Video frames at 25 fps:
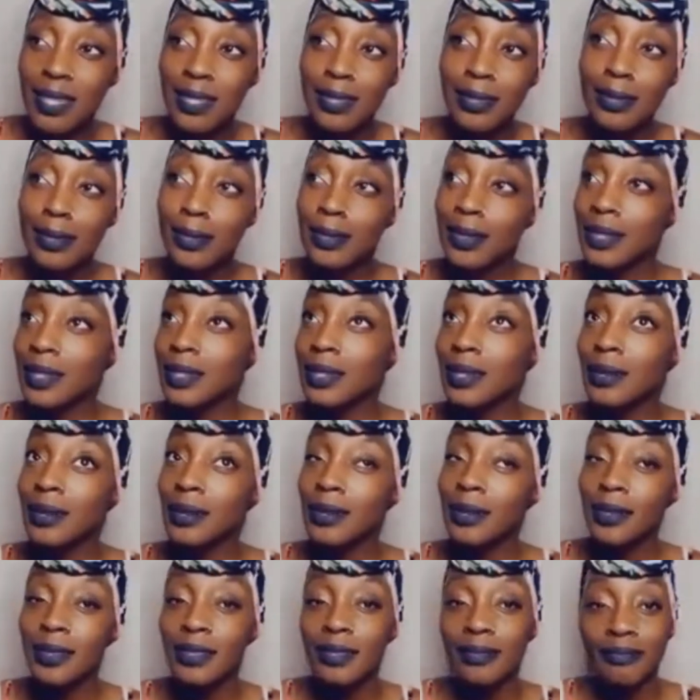
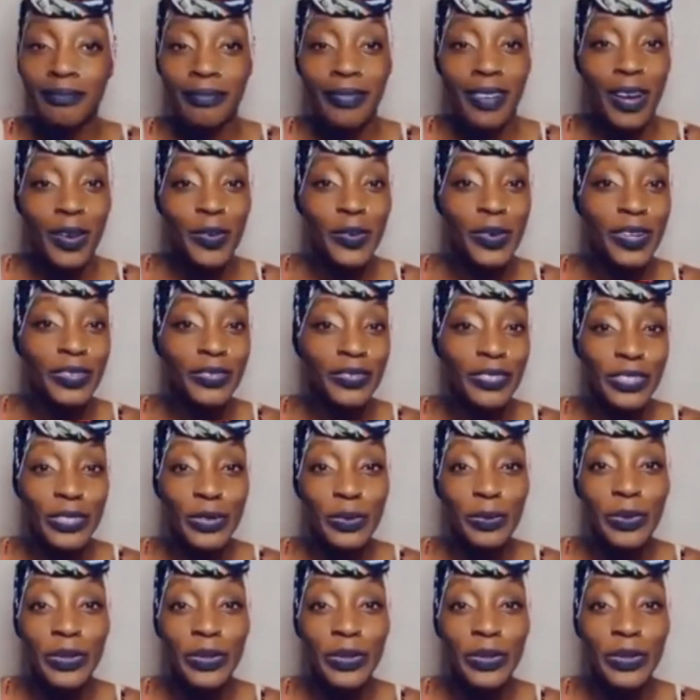Tanzania, however you